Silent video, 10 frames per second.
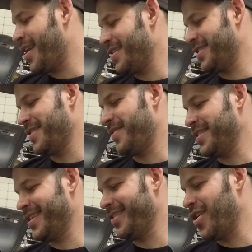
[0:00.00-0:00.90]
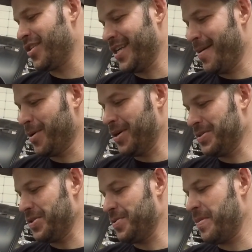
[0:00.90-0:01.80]
of this stuff I did a long time ago,
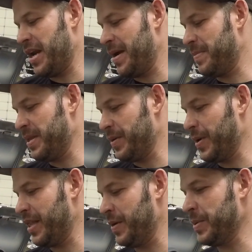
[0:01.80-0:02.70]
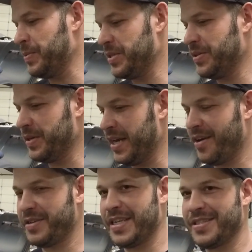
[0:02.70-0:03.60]
so it might not be the way that we would do it
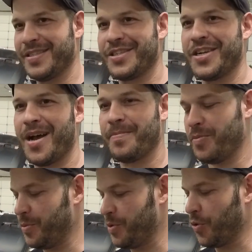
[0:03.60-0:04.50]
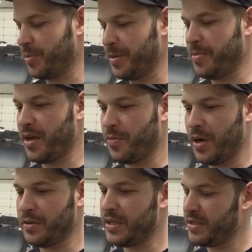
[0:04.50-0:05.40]
nowadays in the shop. We would normally butt
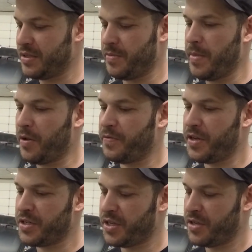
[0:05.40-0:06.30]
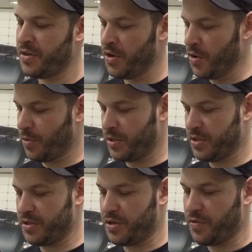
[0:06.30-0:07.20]
weld this and metal finish it, where
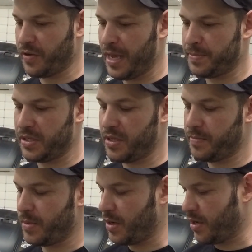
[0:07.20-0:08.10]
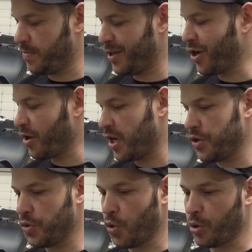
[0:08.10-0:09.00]
this is an overlap seam. But the car got
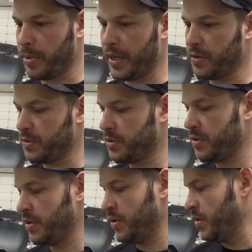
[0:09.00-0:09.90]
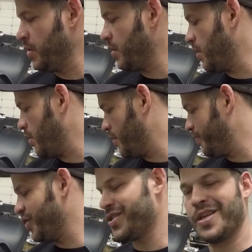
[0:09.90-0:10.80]
new quarter panels.
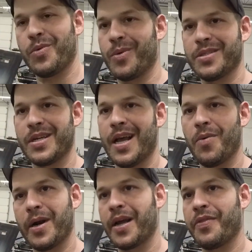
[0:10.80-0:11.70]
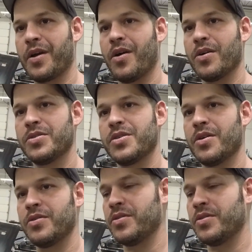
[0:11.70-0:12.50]
Just they were rusted out when I got the car. So